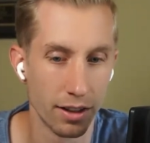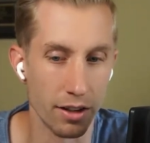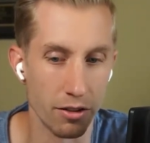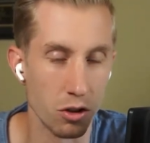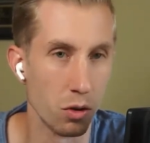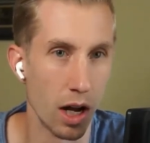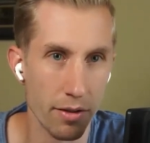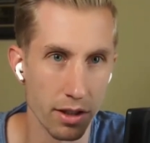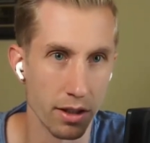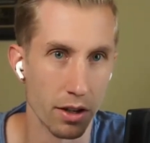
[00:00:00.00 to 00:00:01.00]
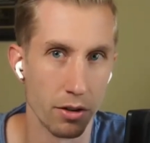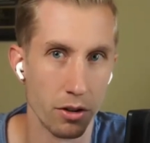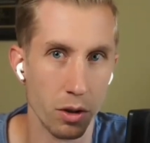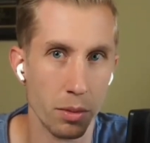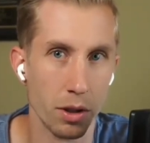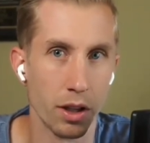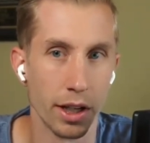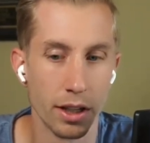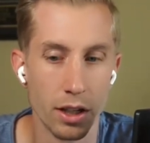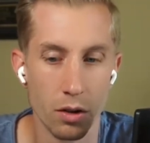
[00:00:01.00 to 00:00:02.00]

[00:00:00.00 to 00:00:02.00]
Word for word: and do everything that you're doing but like